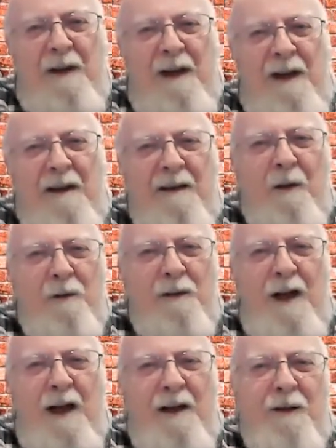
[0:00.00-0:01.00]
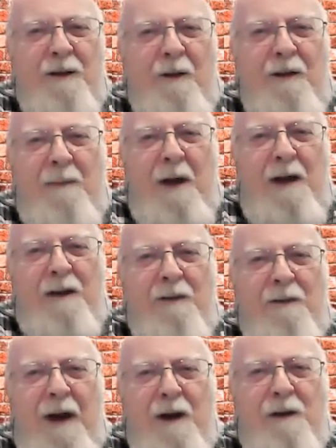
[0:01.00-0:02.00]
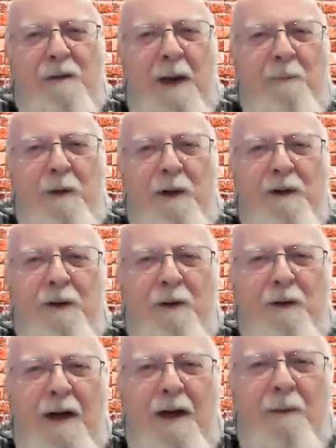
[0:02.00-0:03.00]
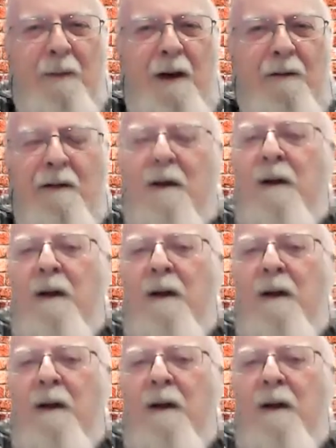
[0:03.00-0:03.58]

and those guys are doing the manufacturing. Maybe we can turn that around.